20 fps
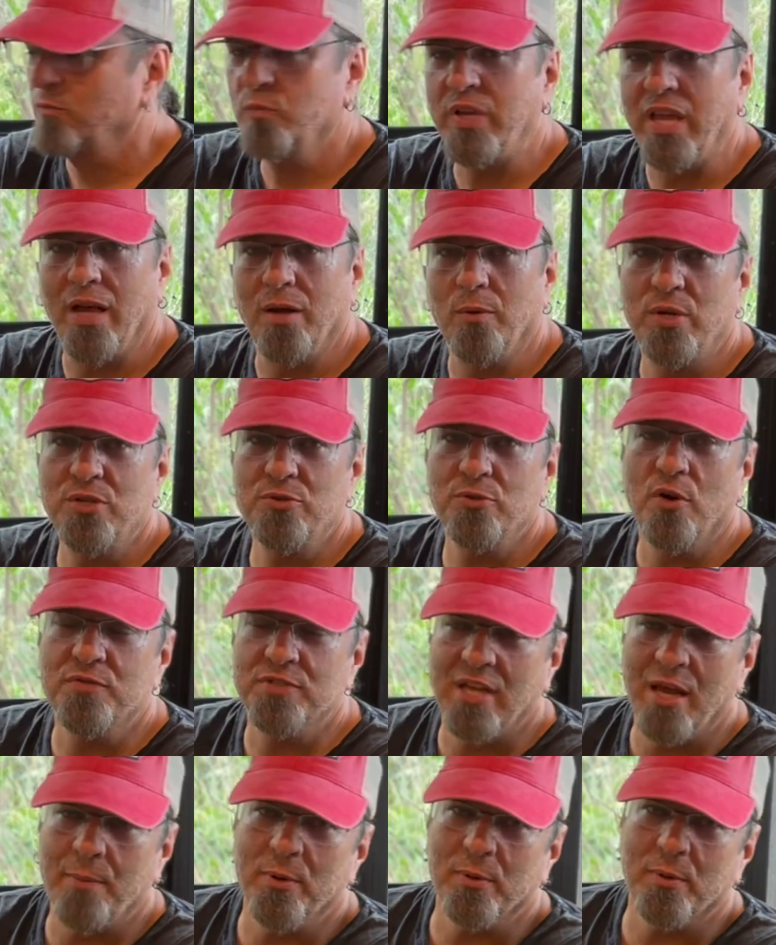Yeah, we drove
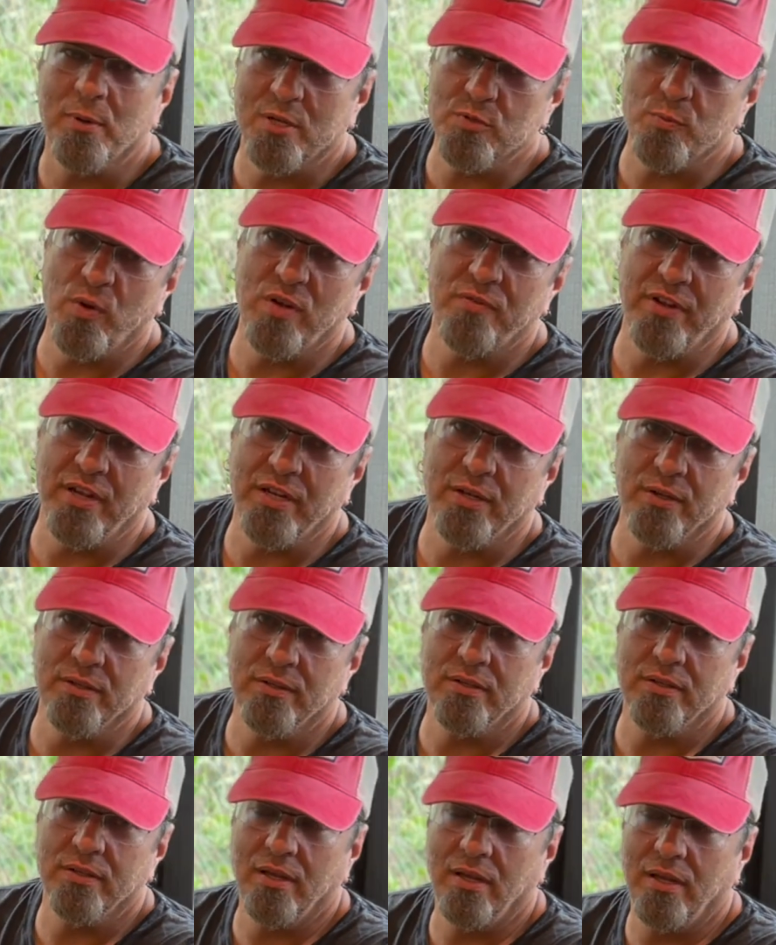separate because we
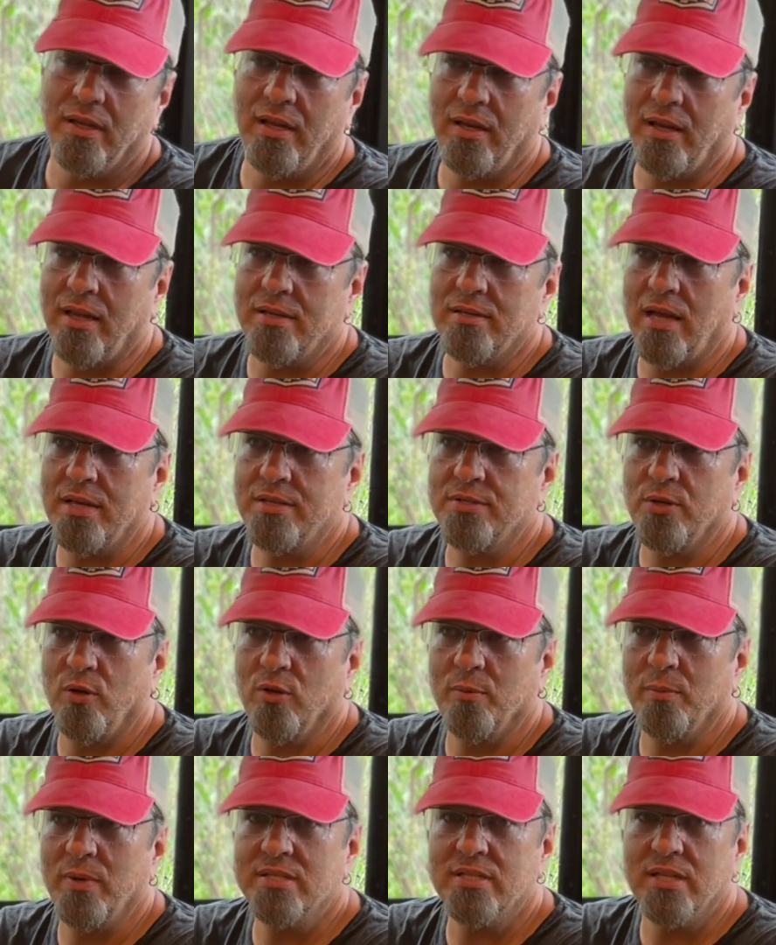figured, and I, I
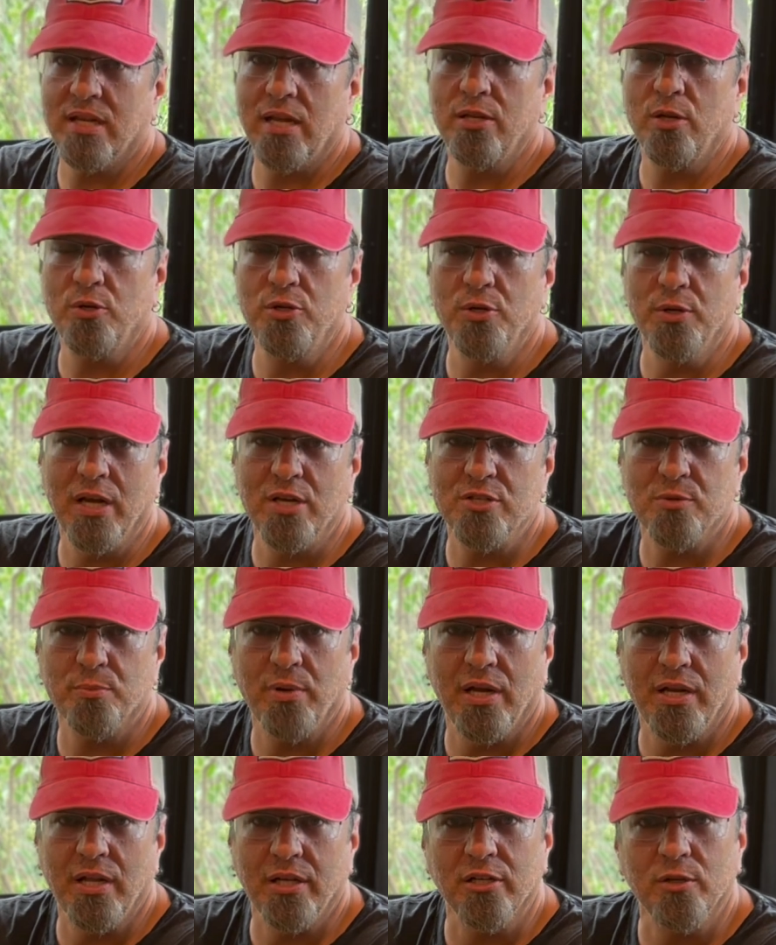told them, I said, I know you guys are
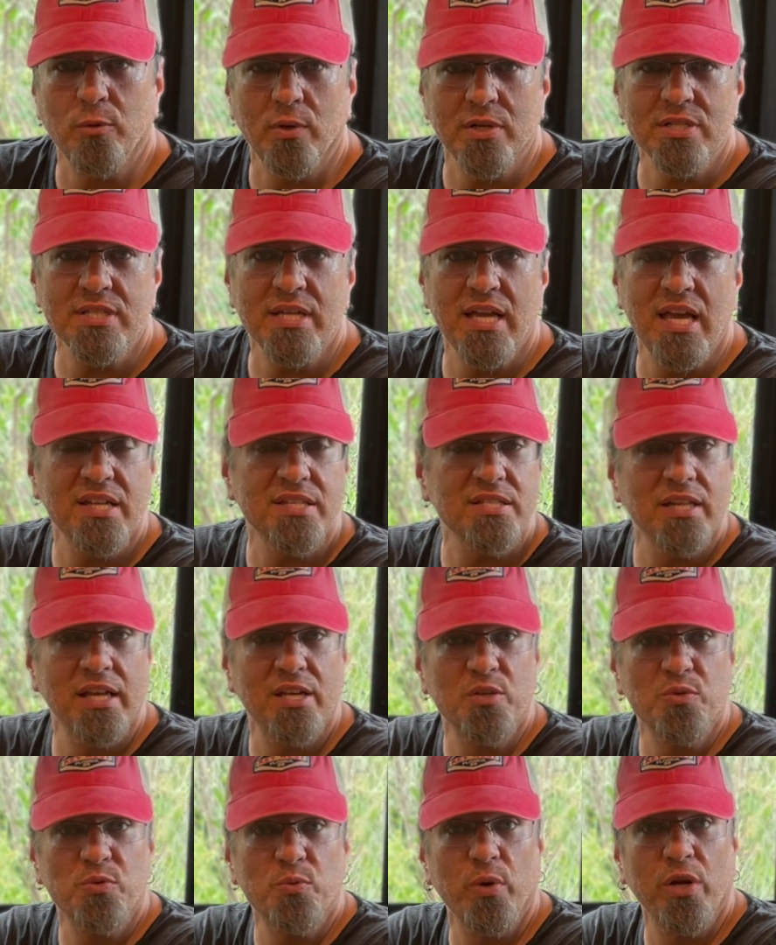probably not going to want to stay out as late
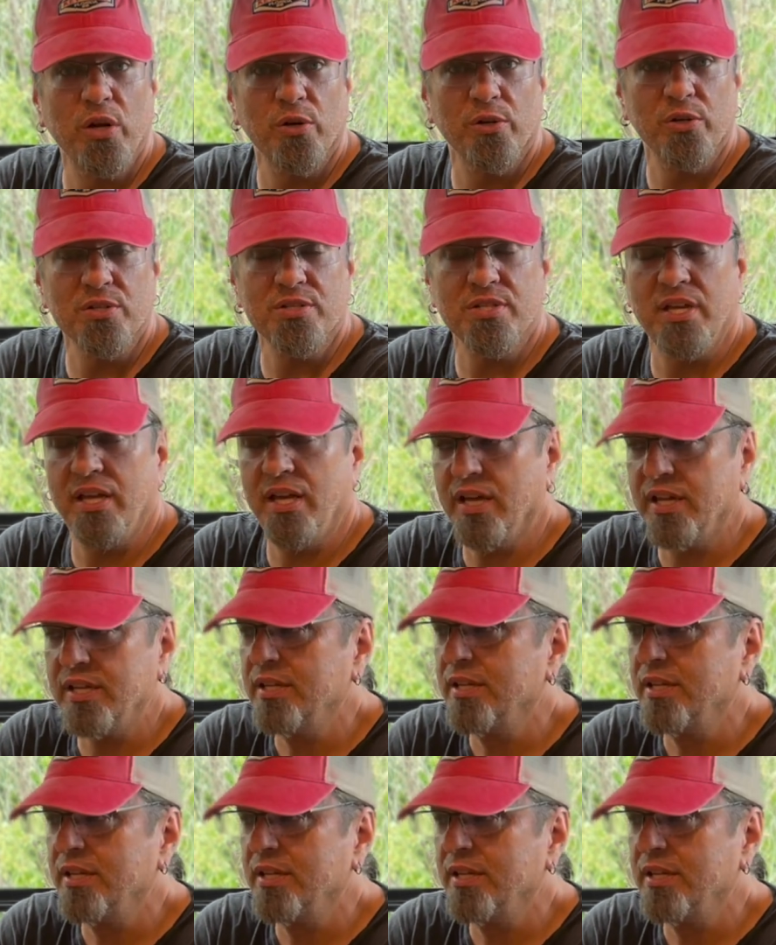as we are going to stay out.